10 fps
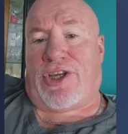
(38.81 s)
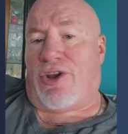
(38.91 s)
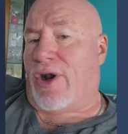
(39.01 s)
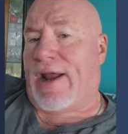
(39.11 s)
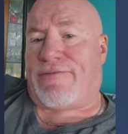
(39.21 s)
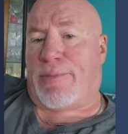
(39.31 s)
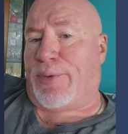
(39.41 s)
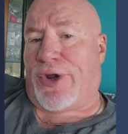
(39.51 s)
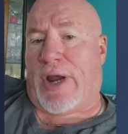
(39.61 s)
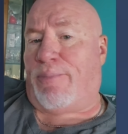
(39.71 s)
you don't have to
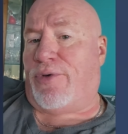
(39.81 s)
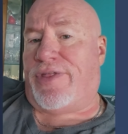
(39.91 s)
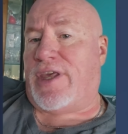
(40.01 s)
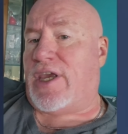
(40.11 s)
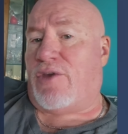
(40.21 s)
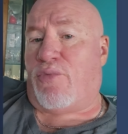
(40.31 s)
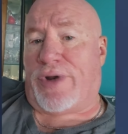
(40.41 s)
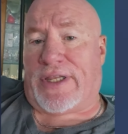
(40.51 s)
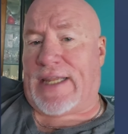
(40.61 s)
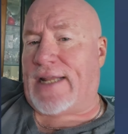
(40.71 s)
put up with the
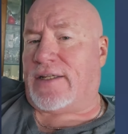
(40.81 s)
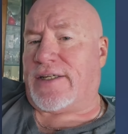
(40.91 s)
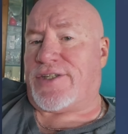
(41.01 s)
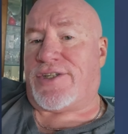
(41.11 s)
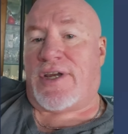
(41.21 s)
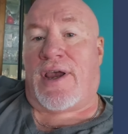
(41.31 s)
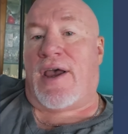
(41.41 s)
relentless,